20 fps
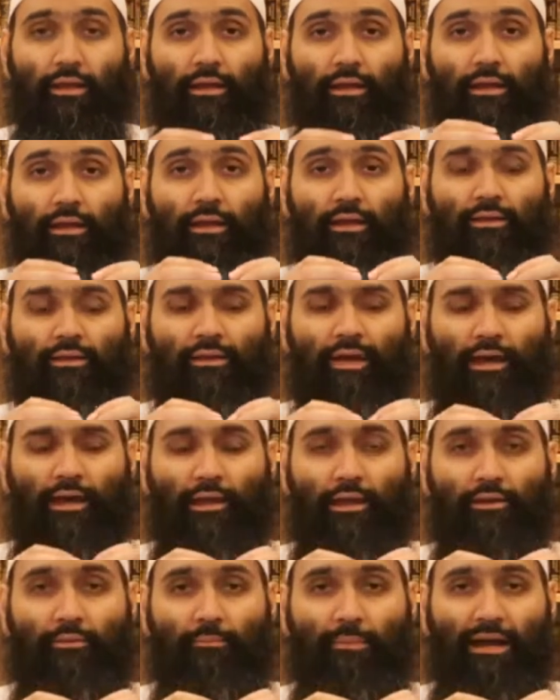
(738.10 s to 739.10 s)

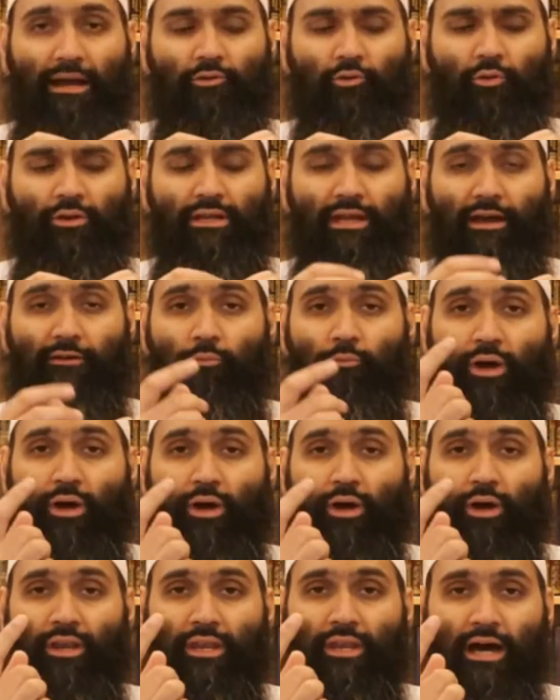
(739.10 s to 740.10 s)
It might only have one
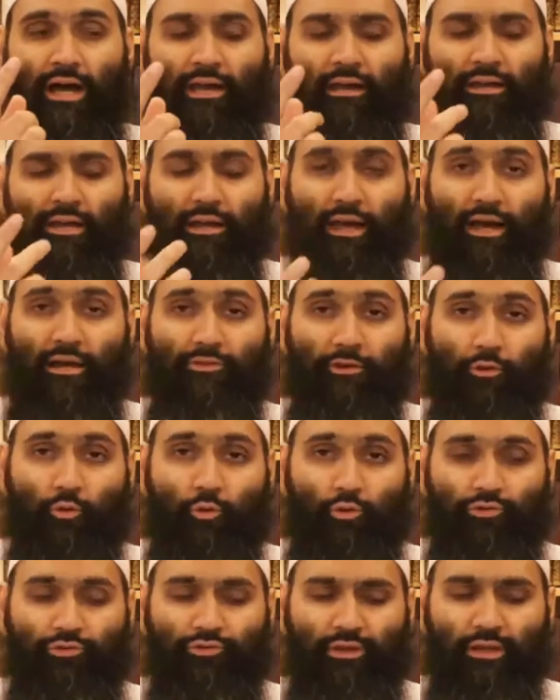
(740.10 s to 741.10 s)
ayah, like ayat
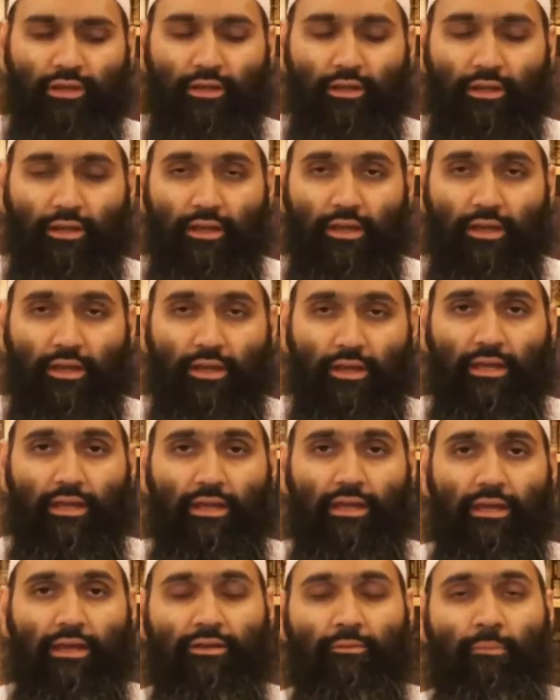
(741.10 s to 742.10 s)
al-Kursi.
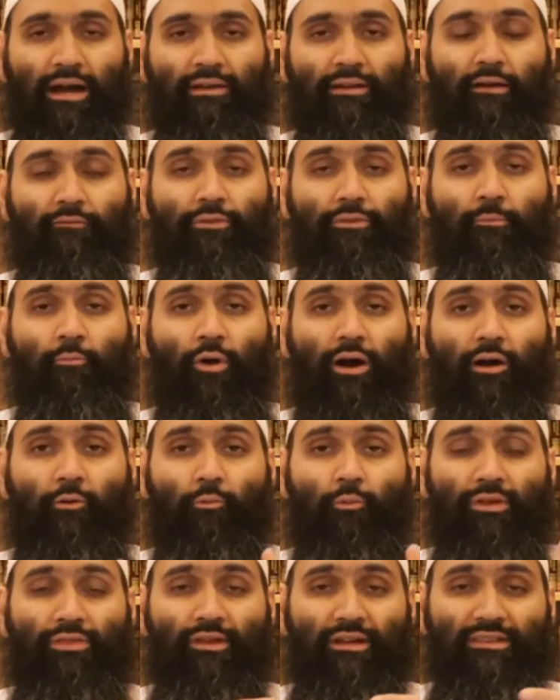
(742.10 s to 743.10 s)
It might have the
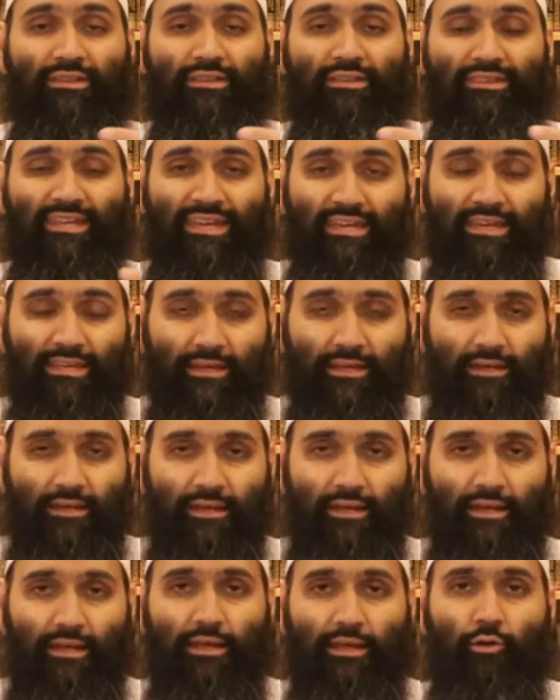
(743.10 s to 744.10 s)
mu'awwidhatain,
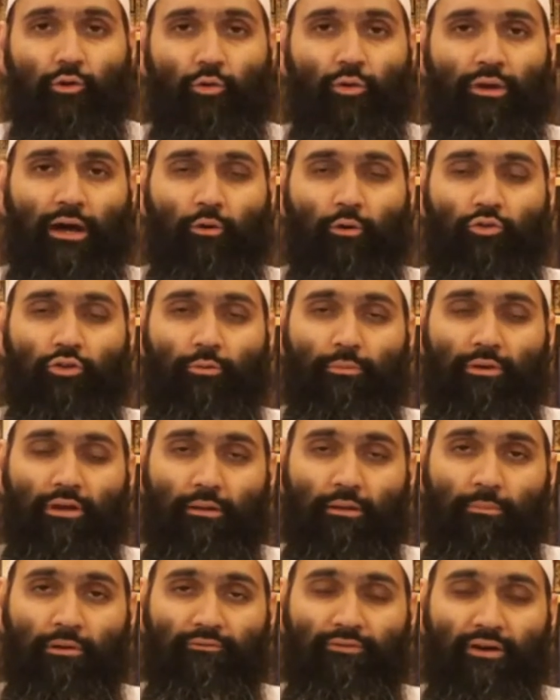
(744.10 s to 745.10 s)
Qul a'udhu bi
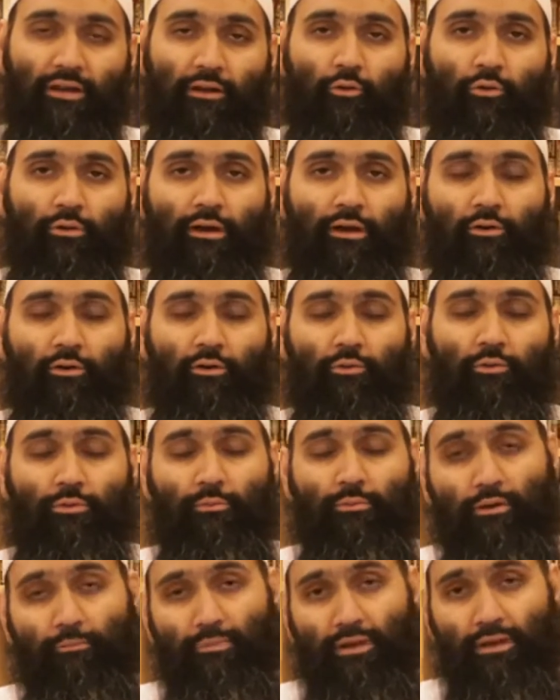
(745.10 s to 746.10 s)
rabbil falaq, Qul a'udhu bi
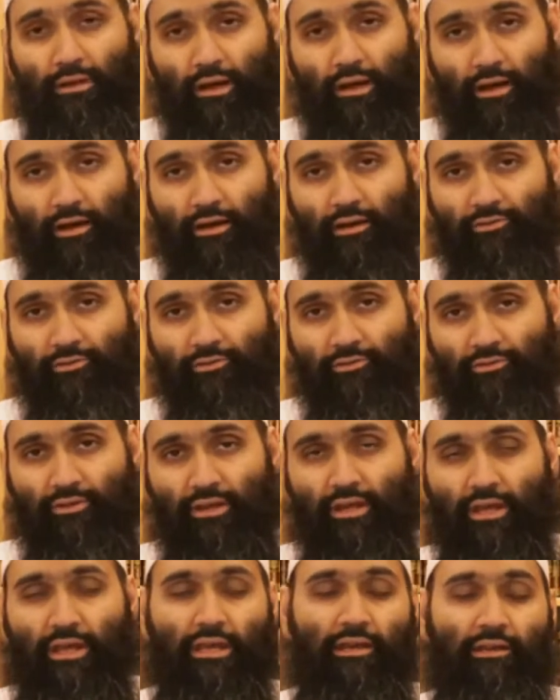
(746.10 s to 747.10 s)
rabbin nas.
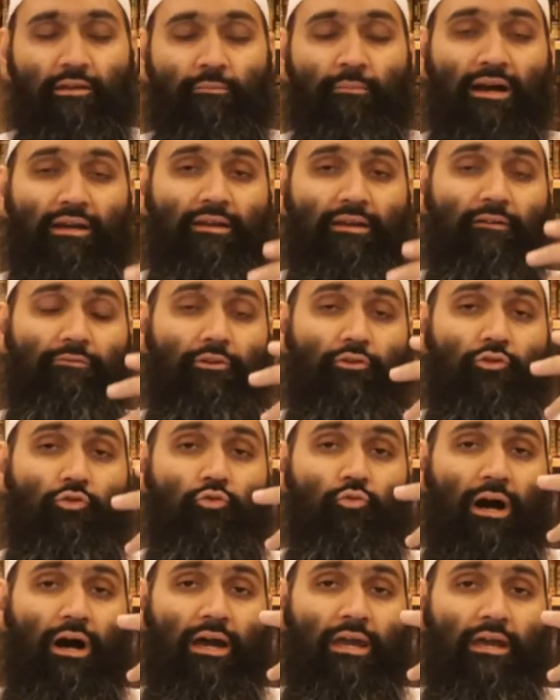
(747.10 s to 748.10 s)
It might have the two
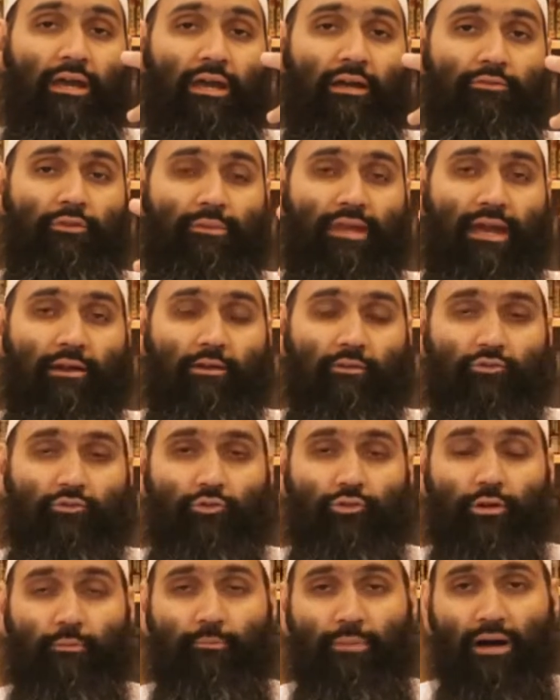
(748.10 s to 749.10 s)
ayat from the end of
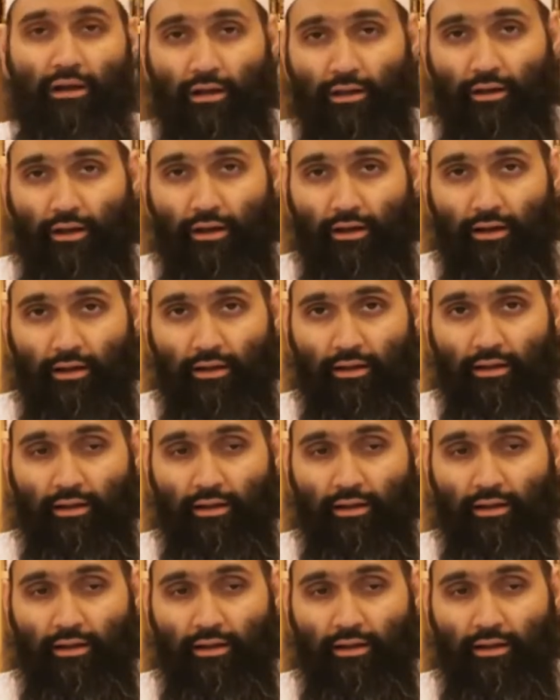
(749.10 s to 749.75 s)
Surah Al-Baqarah.